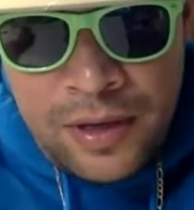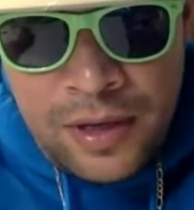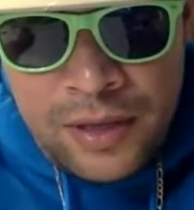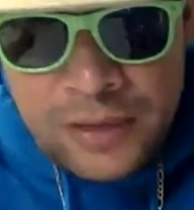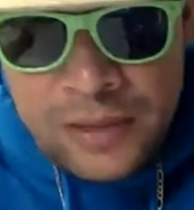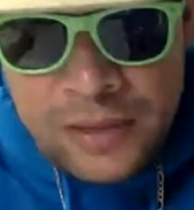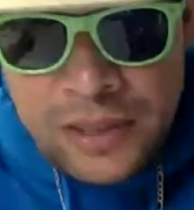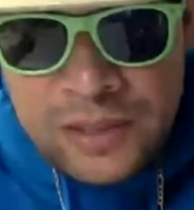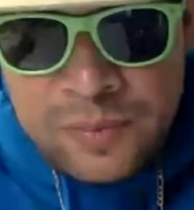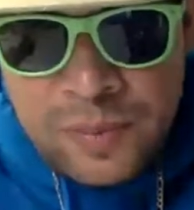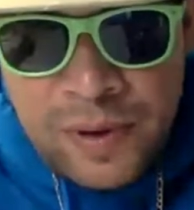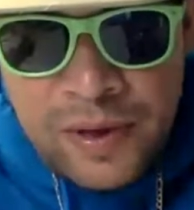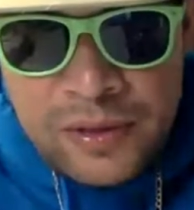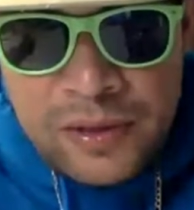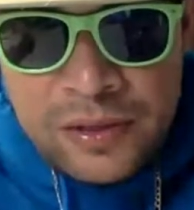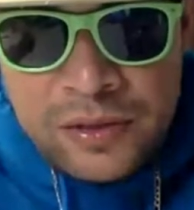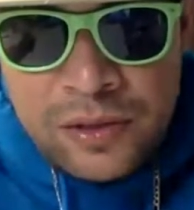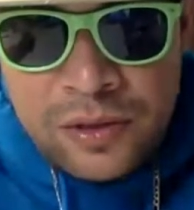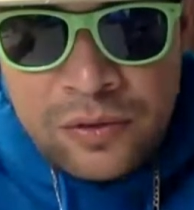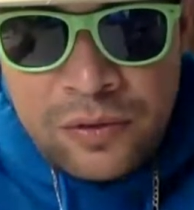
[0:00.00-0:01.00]
It's
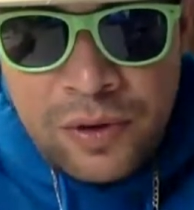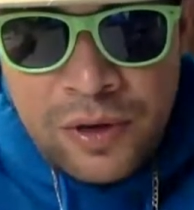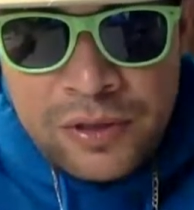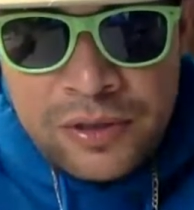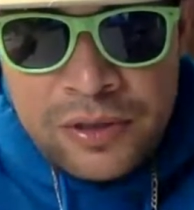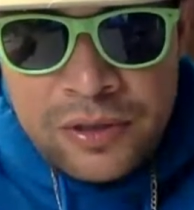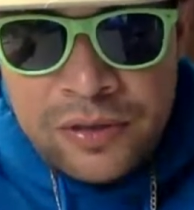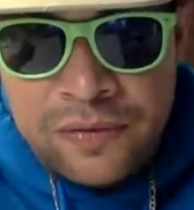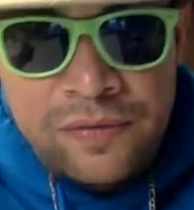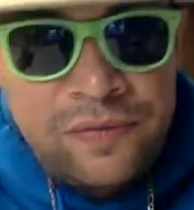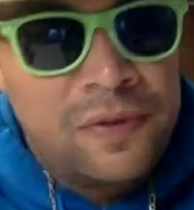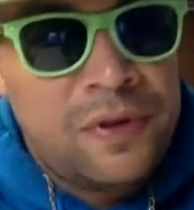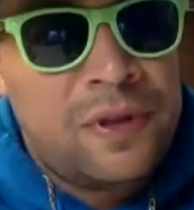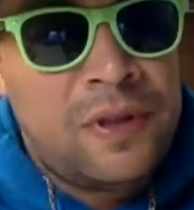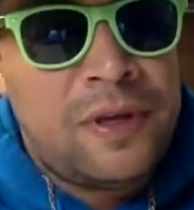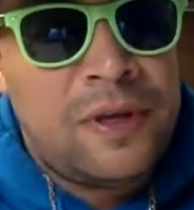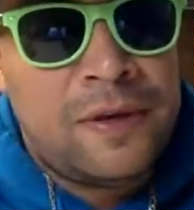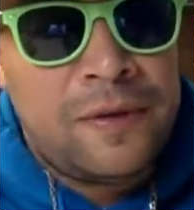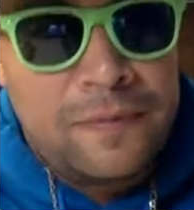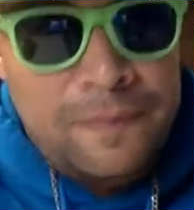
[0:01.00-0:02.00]
expected to question the
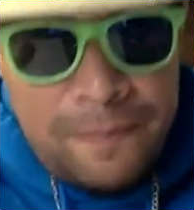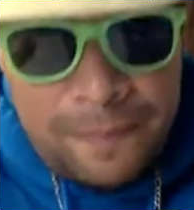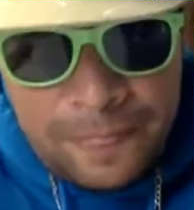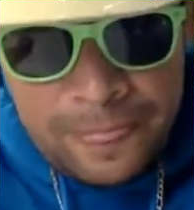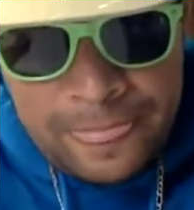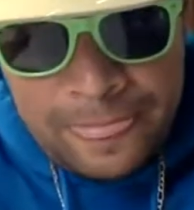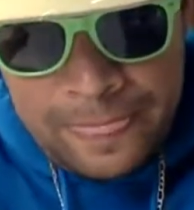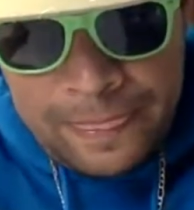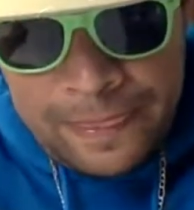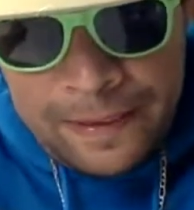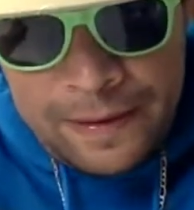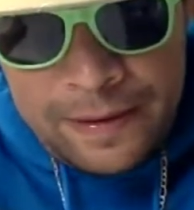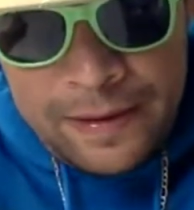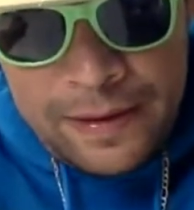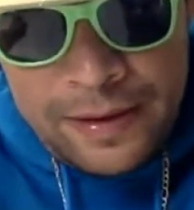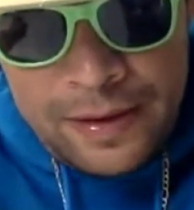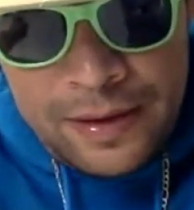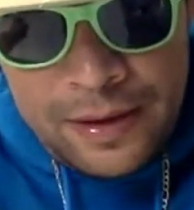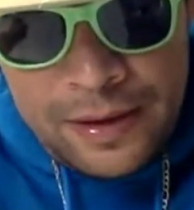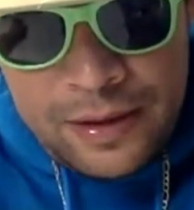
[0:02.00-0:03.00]
feeling,
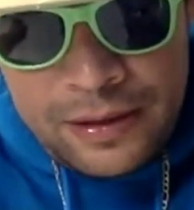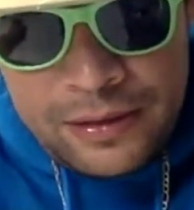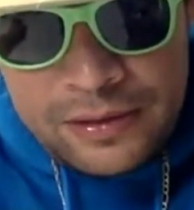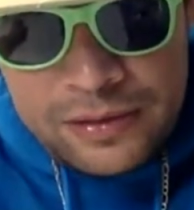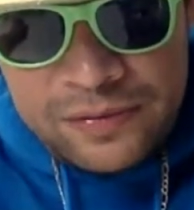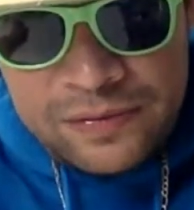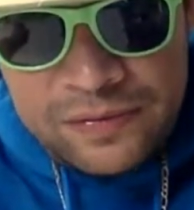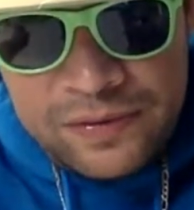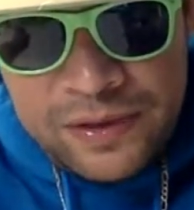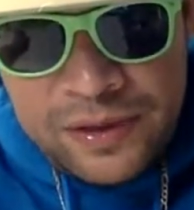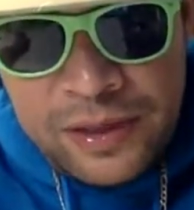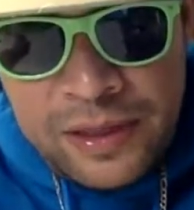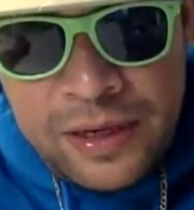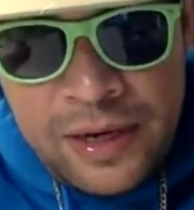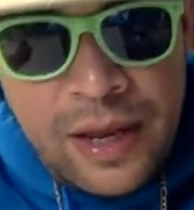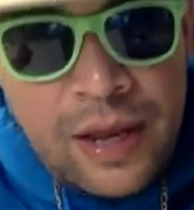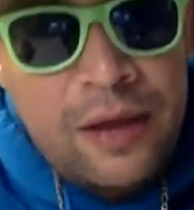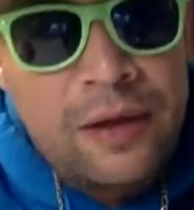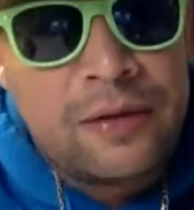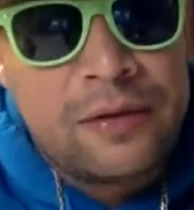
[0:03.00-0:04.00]
to feel
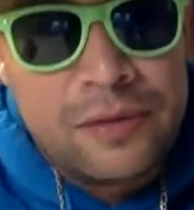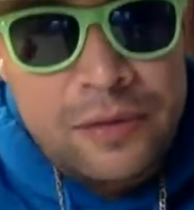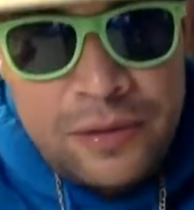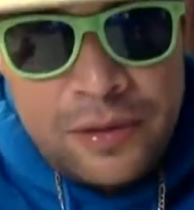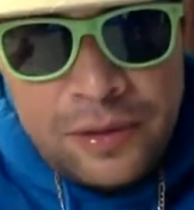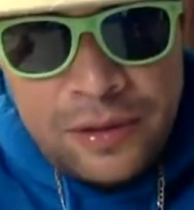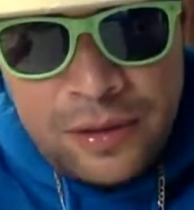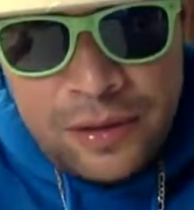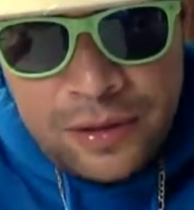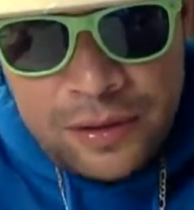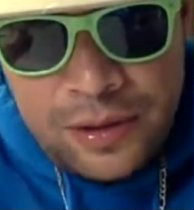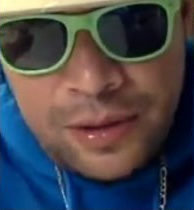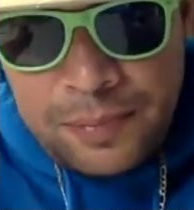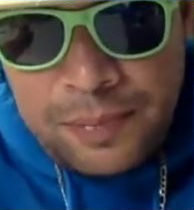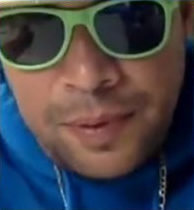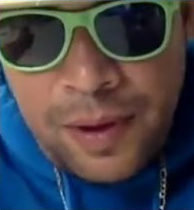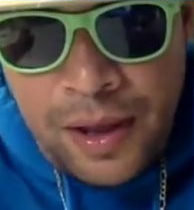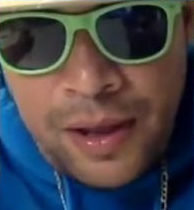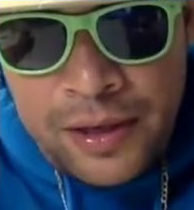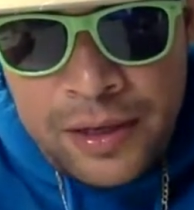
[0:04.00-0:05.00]
it out.
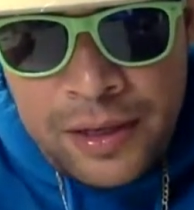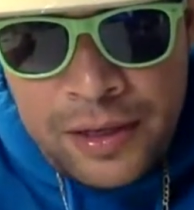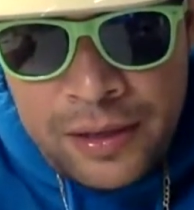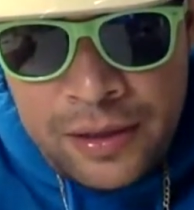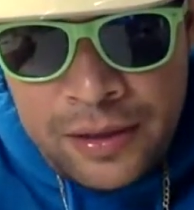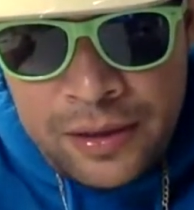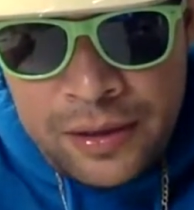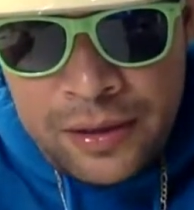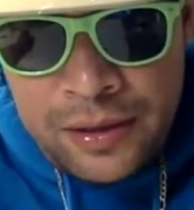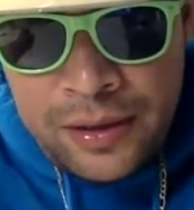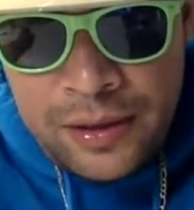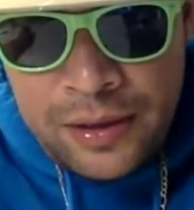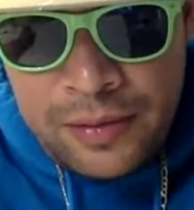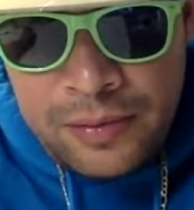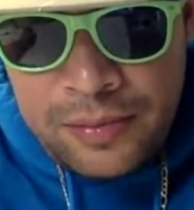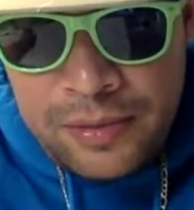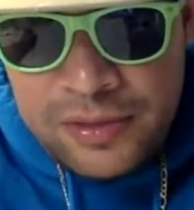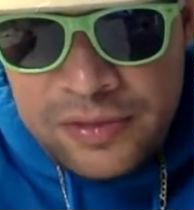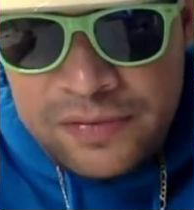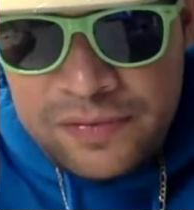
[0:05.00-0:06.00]
The body
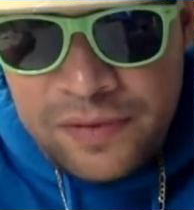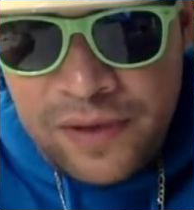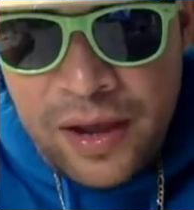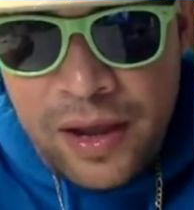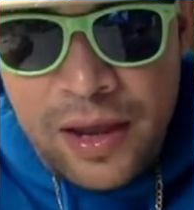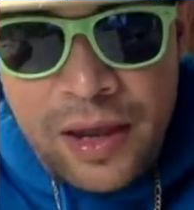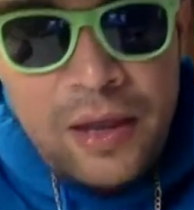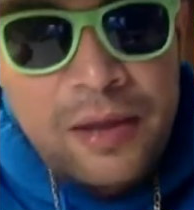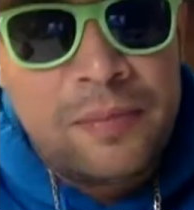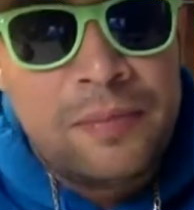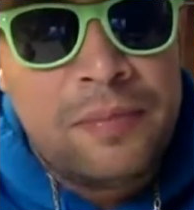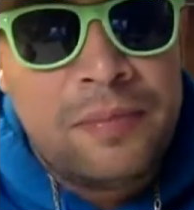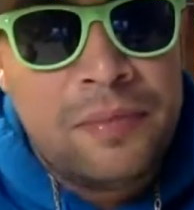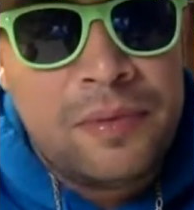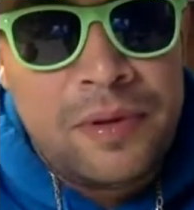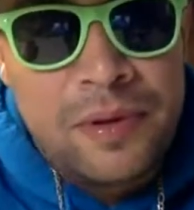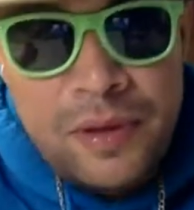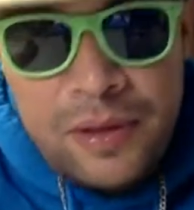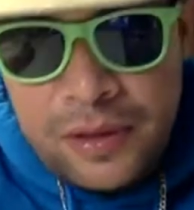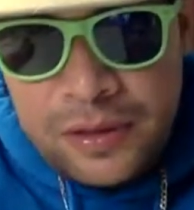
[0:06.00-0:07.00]
must vibe,
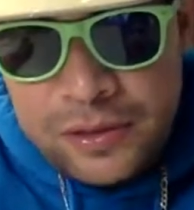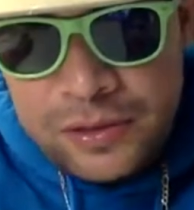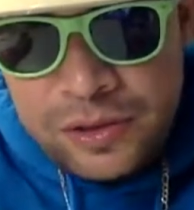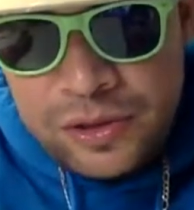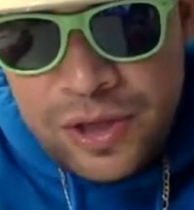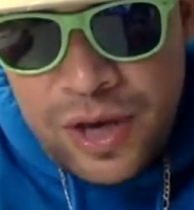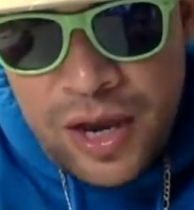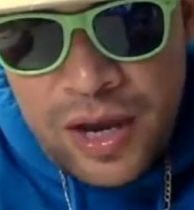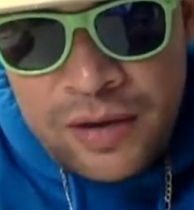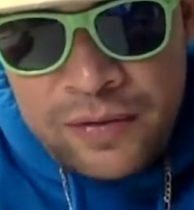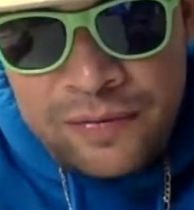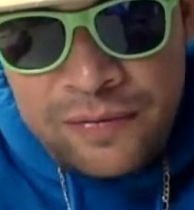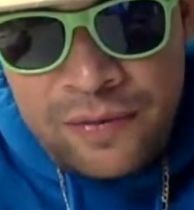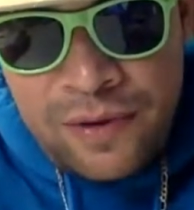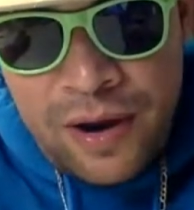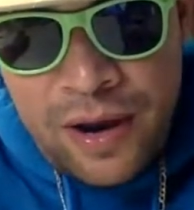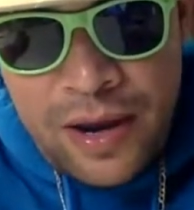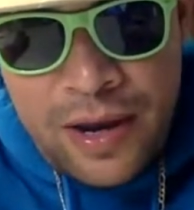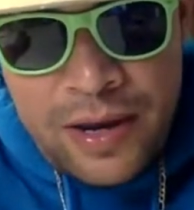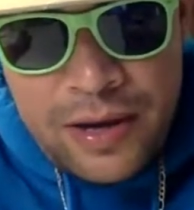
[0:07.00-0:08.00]

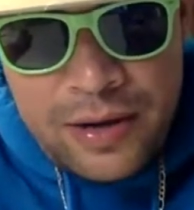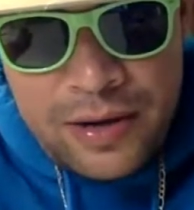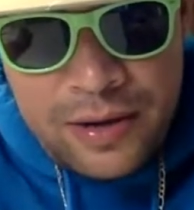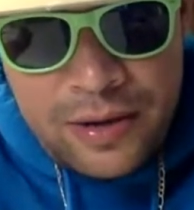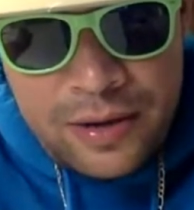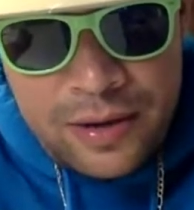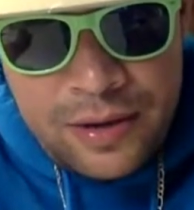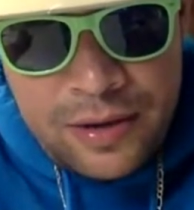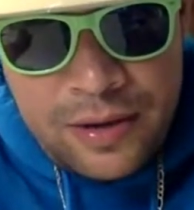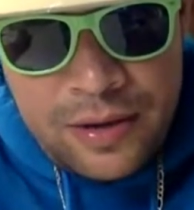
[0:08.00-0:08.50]
jive right.